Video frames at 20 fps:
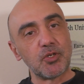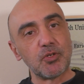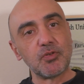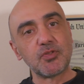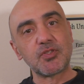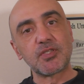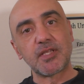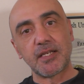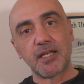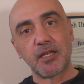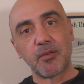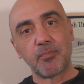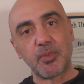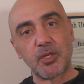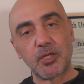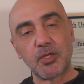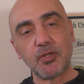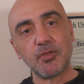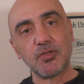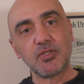used and
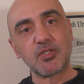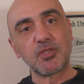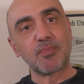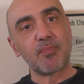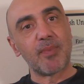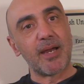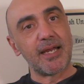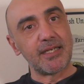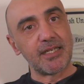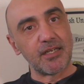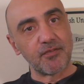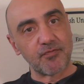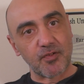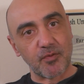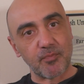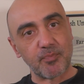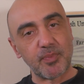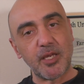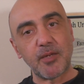abused by different